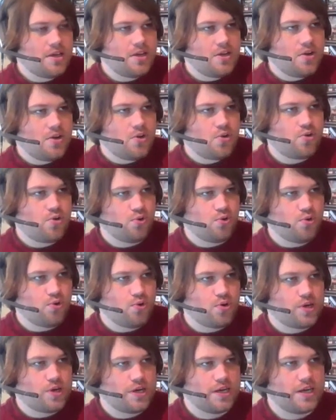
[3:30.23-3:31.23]

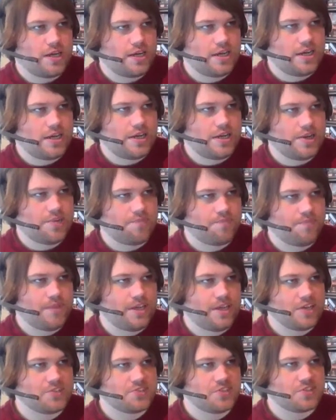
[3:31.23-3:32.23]
who
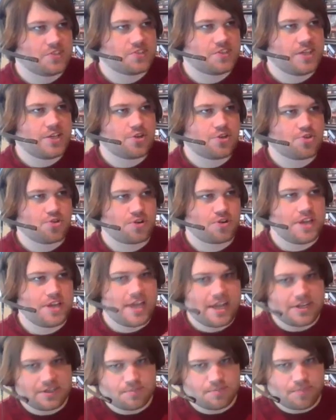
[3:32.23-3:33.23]
it is this thing
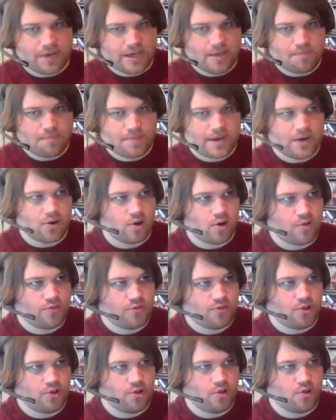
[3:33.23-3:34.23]
created by a
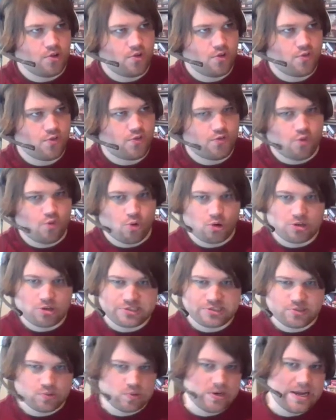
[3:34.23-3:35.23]
powerful
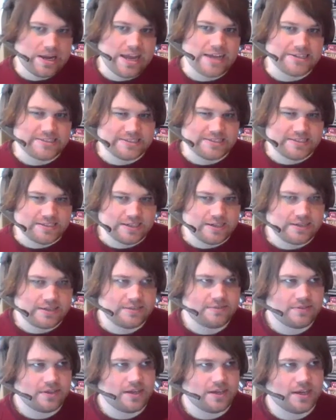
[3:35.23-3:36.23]
force or entity.
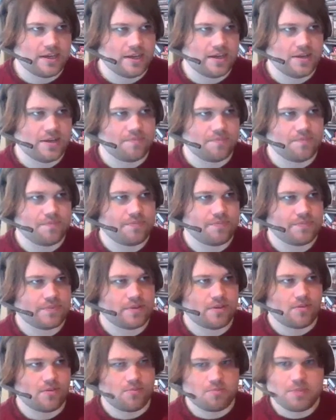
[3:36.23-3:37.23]

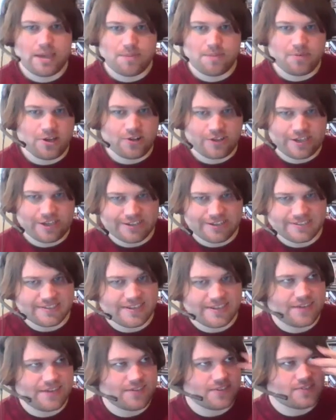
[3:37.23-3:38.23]
Maybe I'll get into
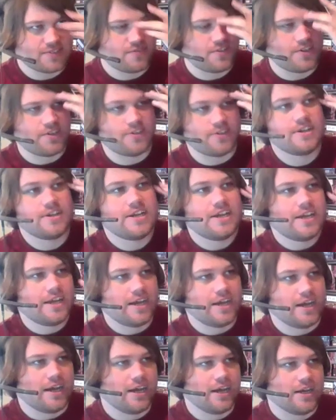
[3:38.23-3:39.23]
that in this video.
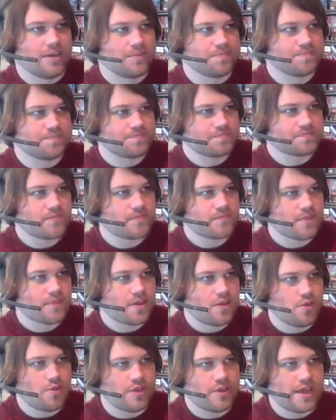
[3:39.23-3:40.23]
Um,
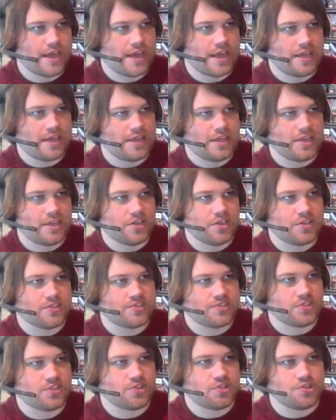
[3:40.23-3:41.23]
that
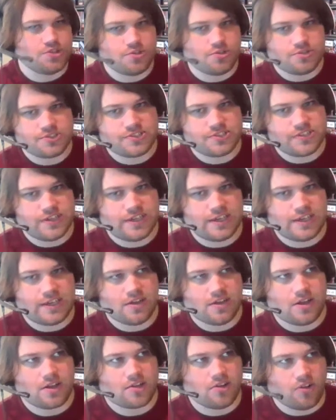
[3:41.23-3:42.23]
is using
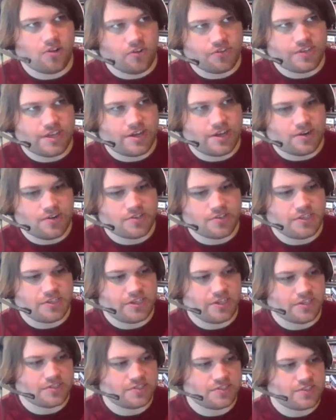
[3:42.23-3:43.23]
occult
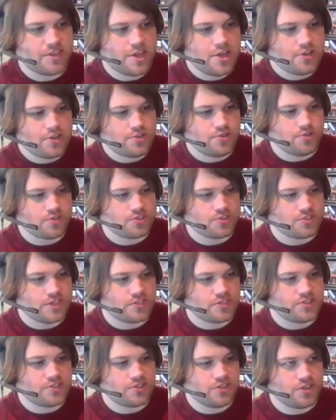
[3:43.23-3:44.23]
energies to
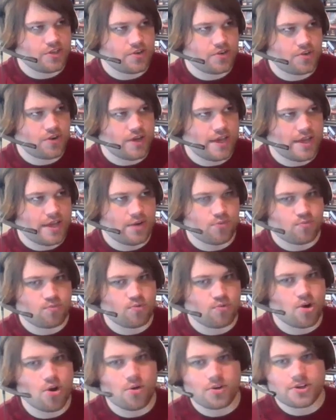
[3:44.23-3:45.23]
essentially create
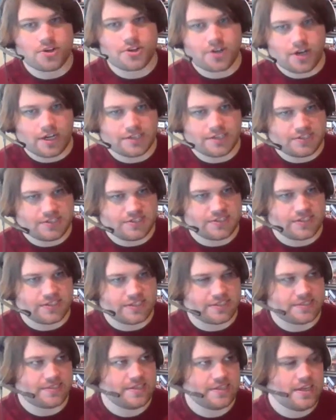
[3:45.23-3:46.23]
rogue
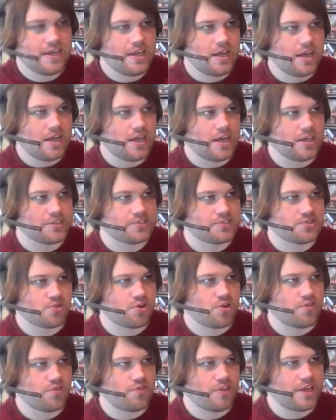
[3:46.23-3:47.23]
consciousness.
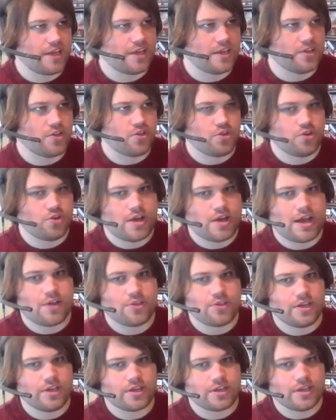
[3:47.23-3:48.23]
Sort of like, you know how
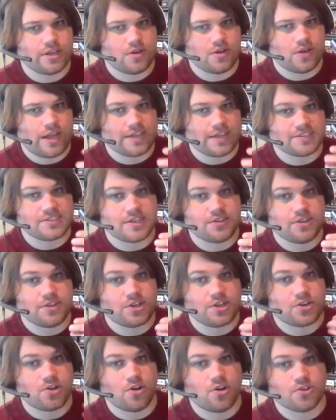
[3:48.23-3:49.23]
I said the
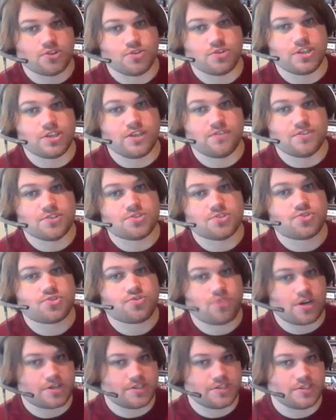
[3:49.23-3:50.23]
occult, you give
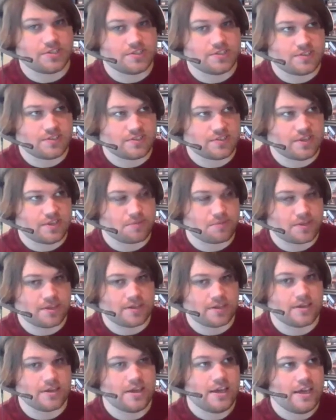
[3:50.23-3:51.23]
instructions to
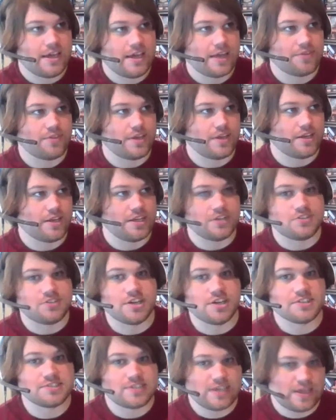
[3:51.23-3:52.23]
something and then it
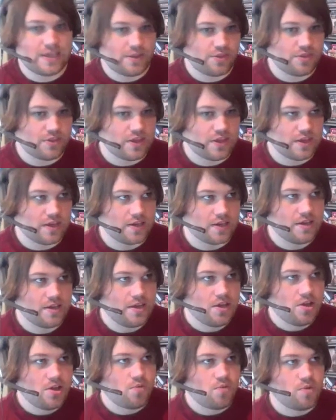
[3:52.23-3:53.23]
does that thing.
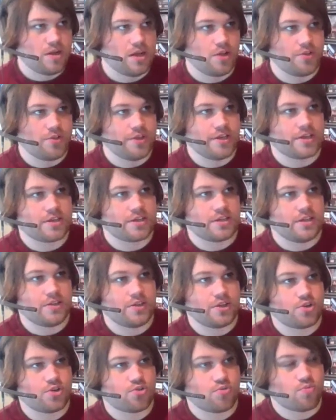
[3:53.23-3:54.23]
Well, the
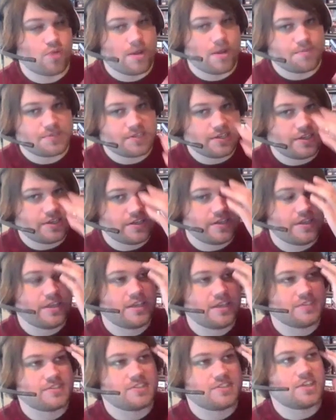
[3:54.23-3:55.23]
corruption
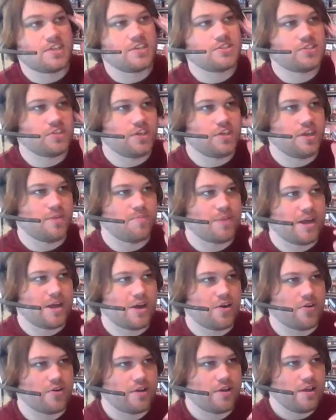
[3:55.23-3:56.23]
is essentially
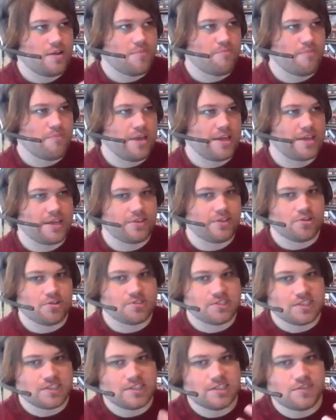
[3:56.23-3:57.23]
about making
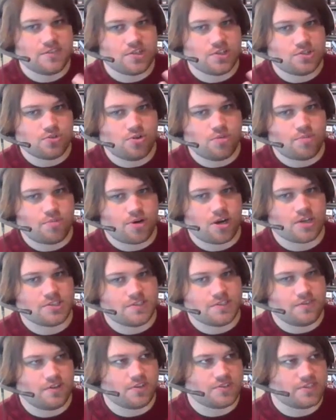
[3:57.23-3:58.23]
those individual
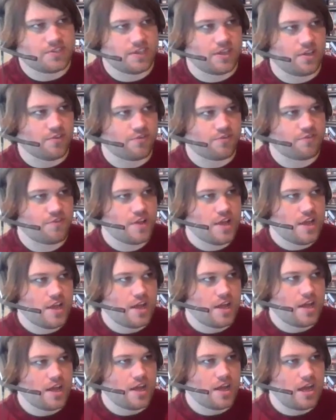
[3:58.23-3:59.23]
parts of yourself
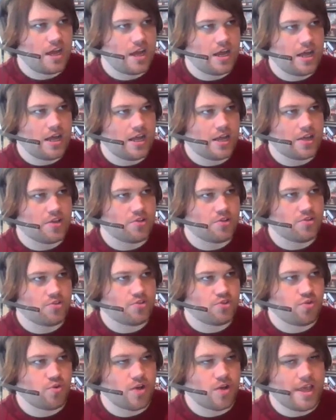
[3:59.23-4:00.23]

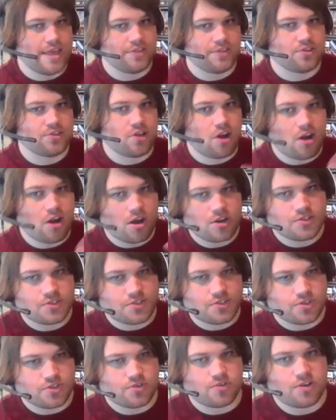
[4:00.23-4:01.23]
to a large
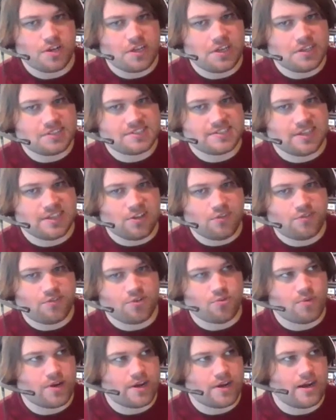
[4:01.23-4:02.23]
degree
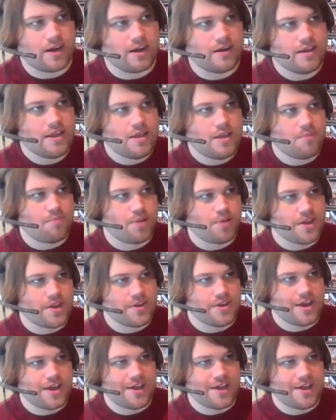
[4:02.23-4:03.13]
self-aware, but not